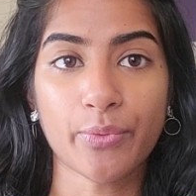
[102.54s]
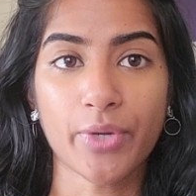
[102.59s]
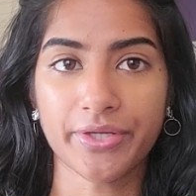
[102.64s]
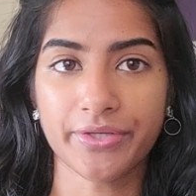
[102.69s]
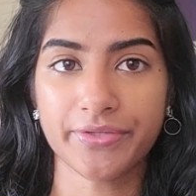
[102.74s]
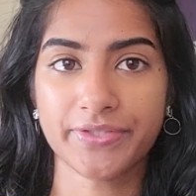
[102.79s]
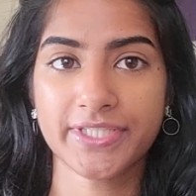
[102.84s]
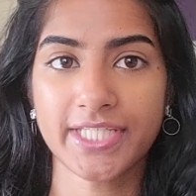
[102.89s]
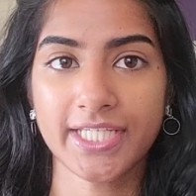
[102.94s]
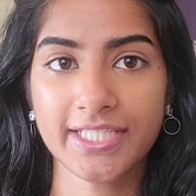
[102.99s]

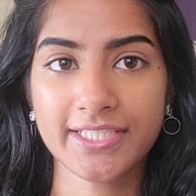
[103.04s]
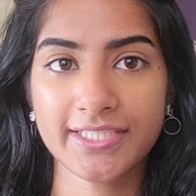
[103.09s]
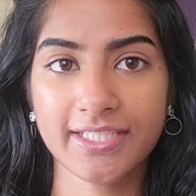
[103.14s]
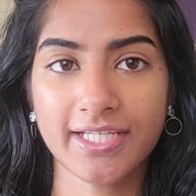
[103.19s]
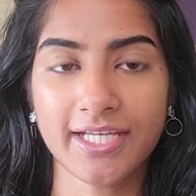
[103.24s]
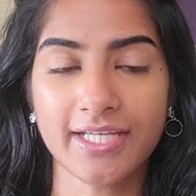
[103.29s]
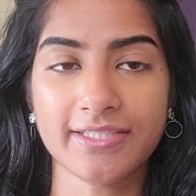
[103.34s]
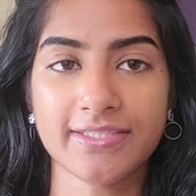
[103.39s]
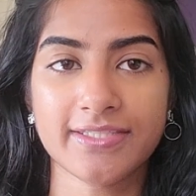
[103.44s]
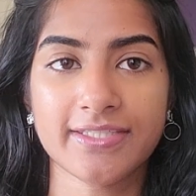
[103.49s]
106
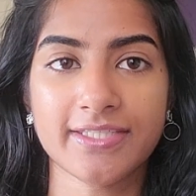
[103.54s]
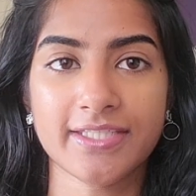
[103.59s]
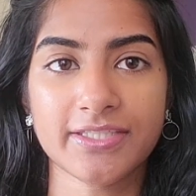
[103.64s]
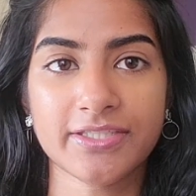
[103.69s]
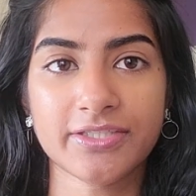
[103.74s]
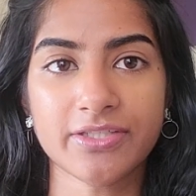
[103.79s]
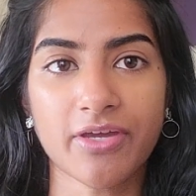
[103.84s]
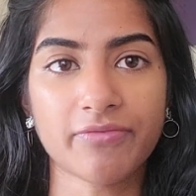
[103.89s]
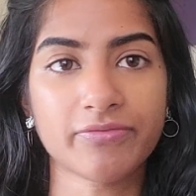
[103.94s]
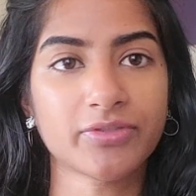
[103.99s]

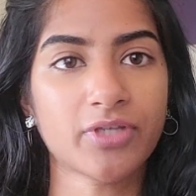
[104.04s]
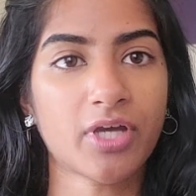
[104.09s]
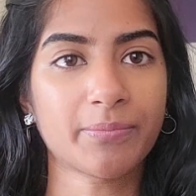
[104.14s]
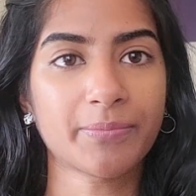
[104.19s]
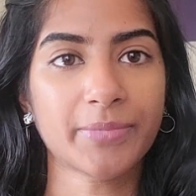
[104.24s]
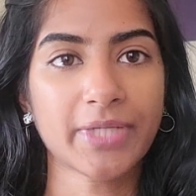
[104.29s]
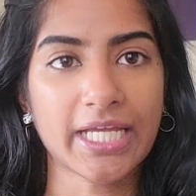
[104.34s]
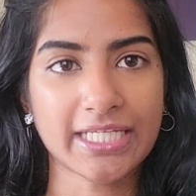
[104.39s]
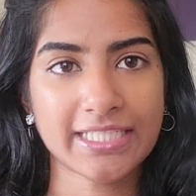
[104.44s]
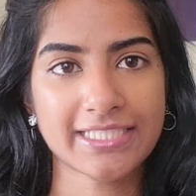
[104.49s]
consists of
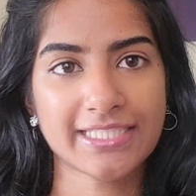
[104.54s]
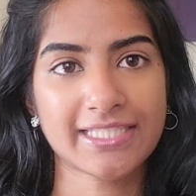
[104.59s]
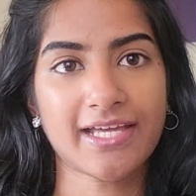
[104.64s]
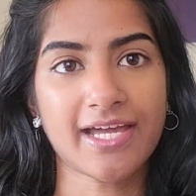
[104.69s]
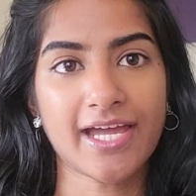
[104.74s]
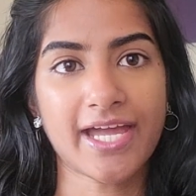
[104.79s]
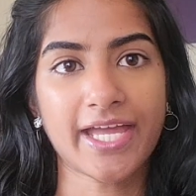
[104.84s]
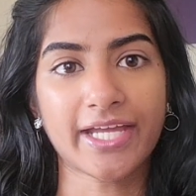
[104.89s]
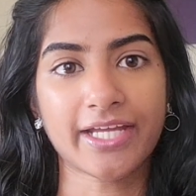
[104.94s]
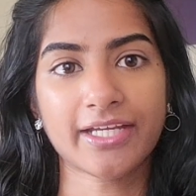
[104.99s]
topics
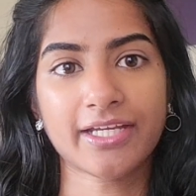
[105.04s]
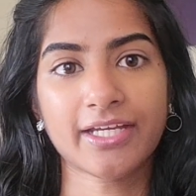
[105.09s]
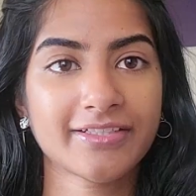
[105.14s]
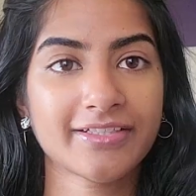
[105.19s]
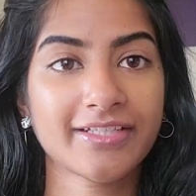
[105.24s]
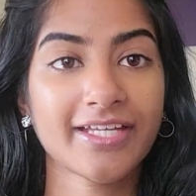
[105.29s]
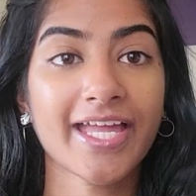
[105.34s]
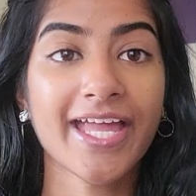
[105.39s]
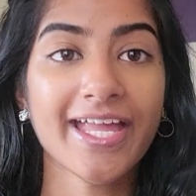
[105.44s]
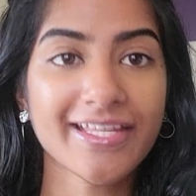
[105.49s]
like
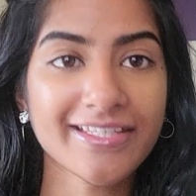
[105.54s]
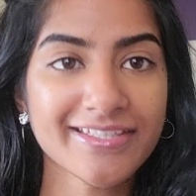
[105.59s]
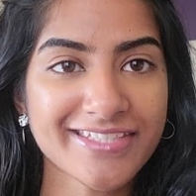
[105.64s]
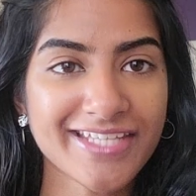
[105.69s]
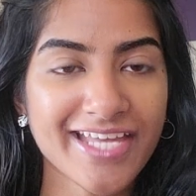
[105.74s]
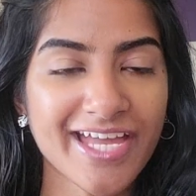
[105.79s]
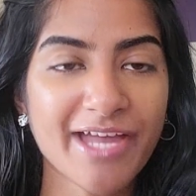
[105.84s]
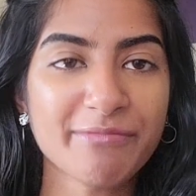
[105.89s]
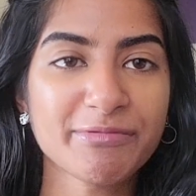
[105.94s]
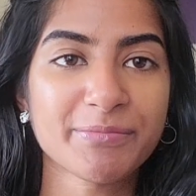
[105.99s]

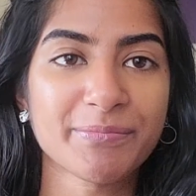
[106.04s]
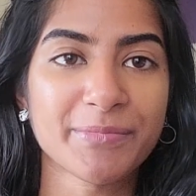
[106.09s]
enzymes,